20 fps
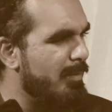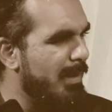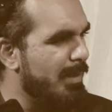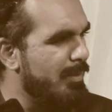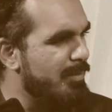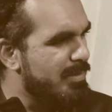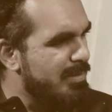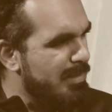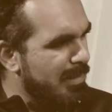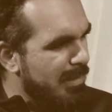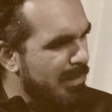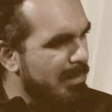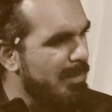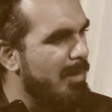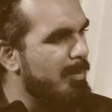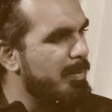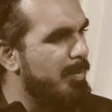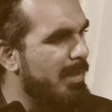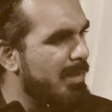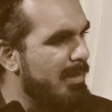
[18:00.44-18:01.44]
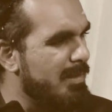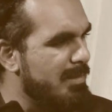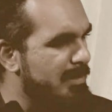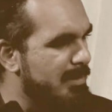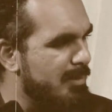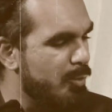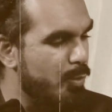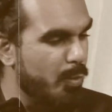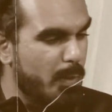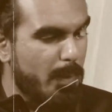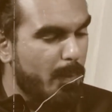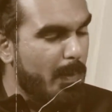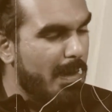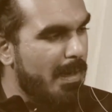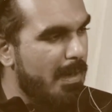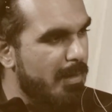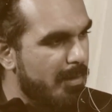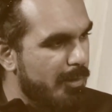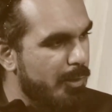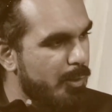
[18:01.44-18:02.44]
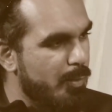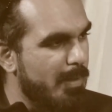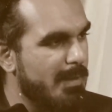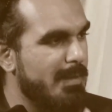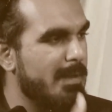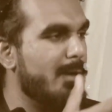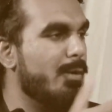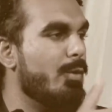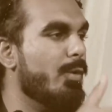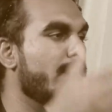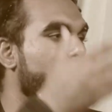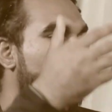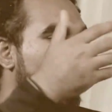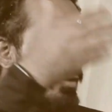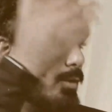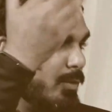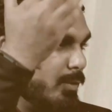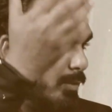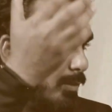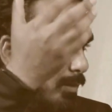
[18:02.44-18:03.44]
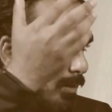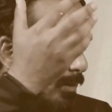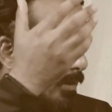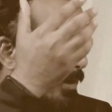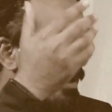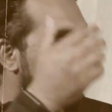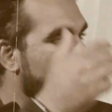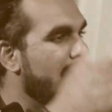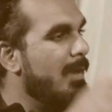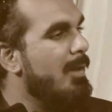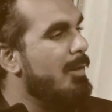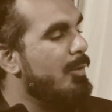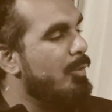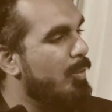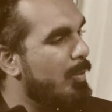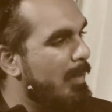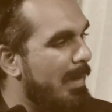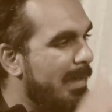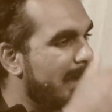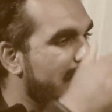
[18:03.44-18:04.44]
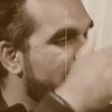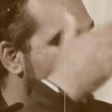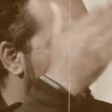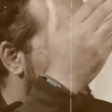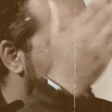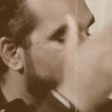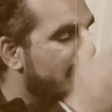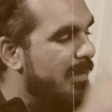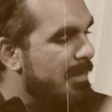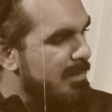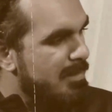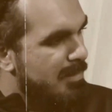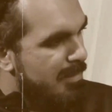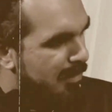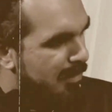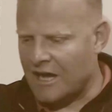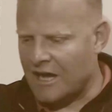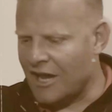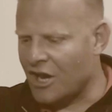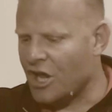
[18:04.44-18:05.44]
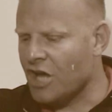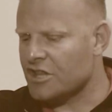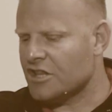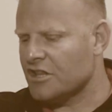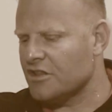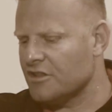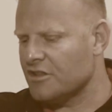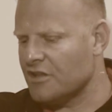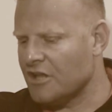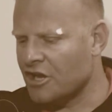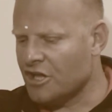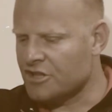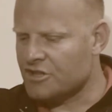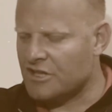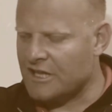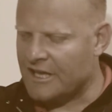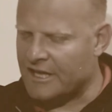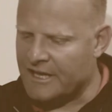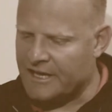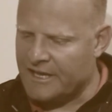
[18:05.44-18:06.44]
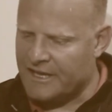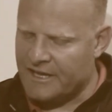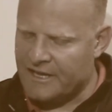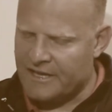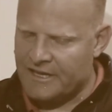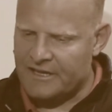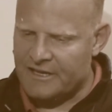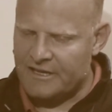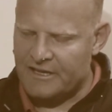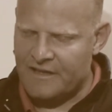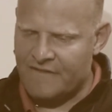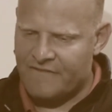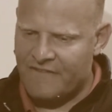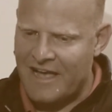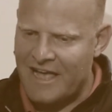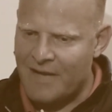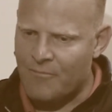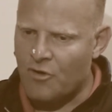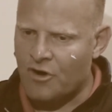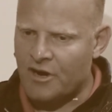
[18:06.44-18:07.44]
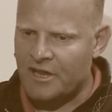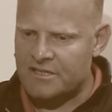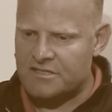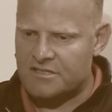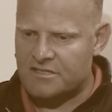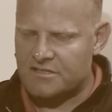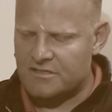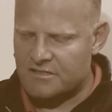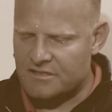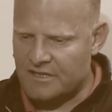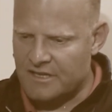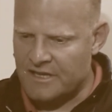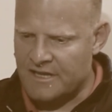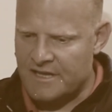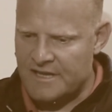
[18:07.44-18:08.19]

when you see young players doing well under you and then going on to, you know, do well in their careers? A lot, a lot. Uh, if I am honest, uh,